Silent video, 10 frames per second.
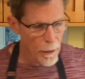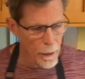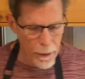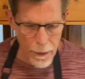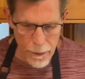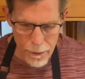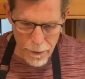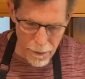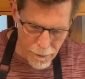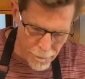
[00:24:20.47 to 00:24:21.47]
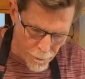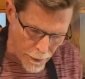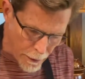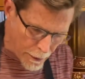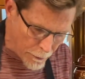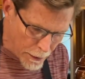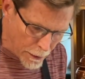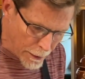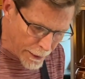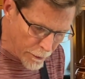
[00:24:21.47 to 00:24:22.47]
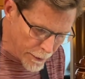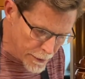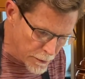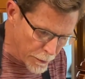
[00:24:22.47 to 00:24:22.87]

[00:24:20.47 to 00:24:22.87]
and I'm going to lay these